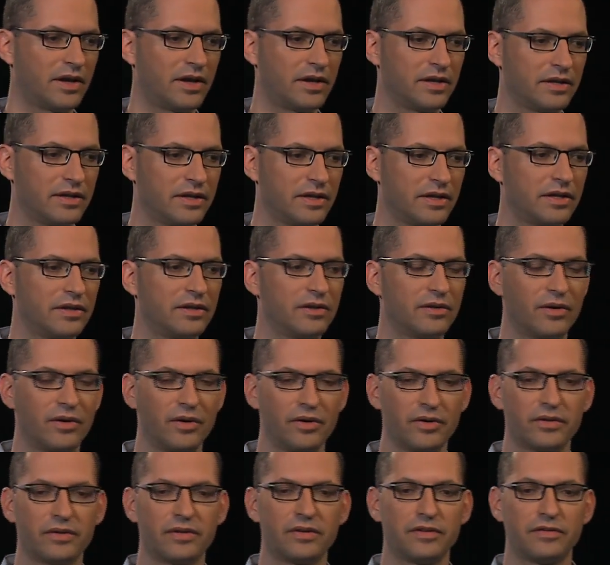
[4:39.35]
indeed
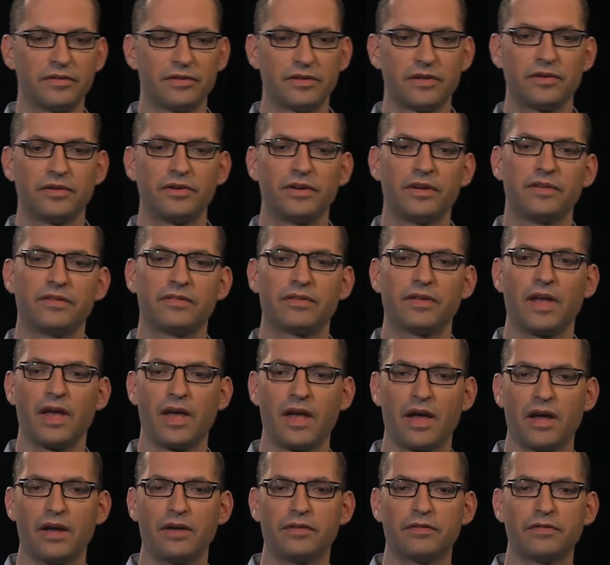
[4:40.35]
all these theories
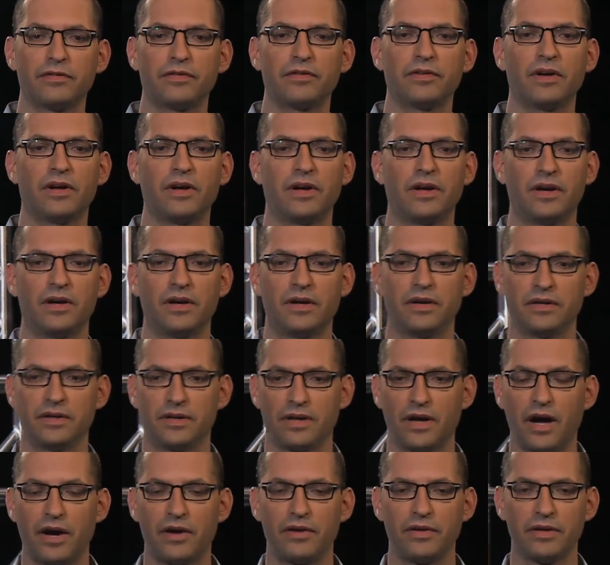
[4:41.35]

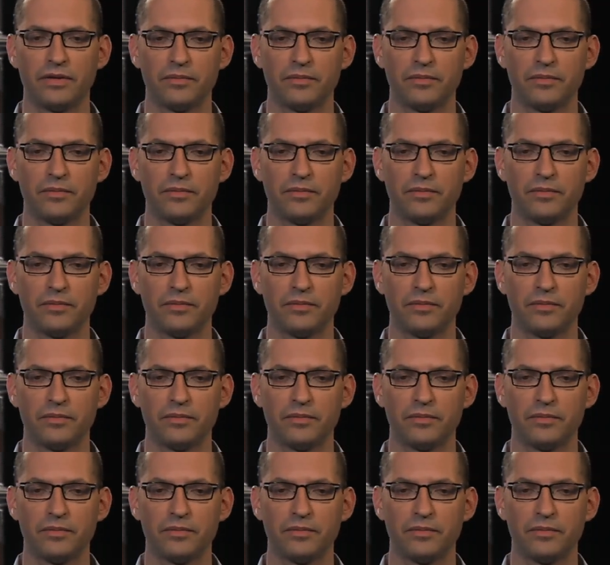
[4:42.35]
are